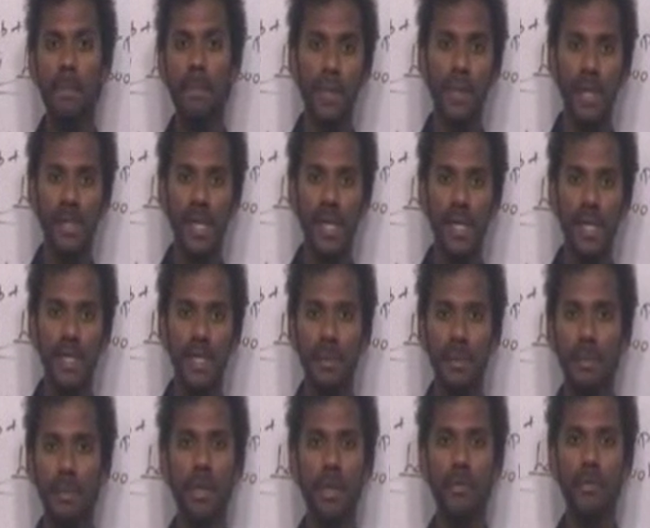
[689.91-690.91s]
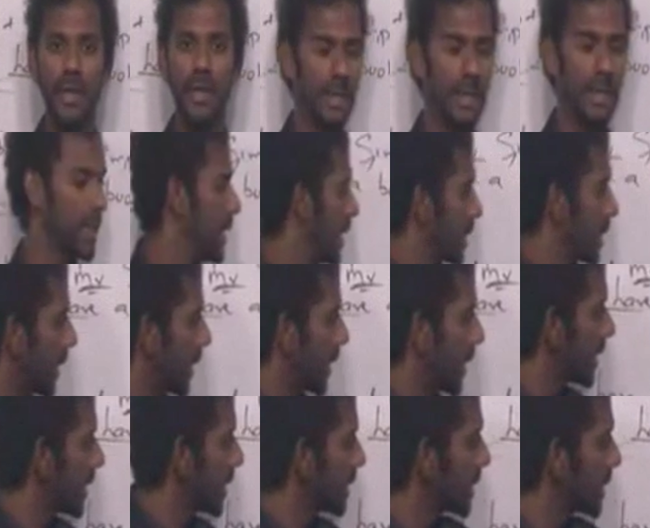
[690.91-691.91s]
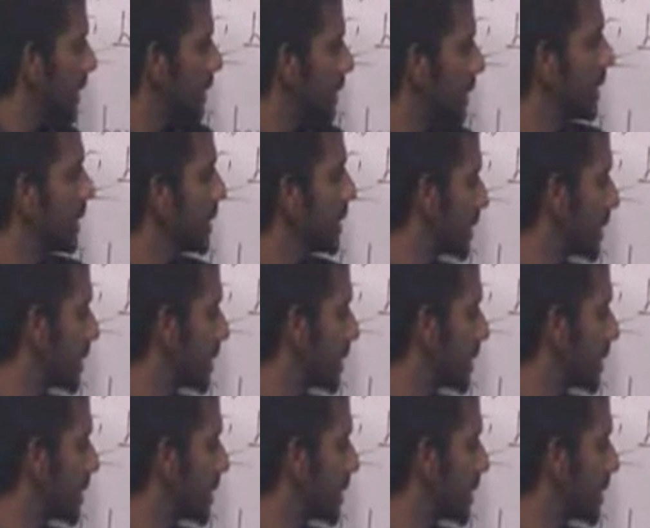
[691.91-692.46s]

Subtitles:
Present perfect. So I can say this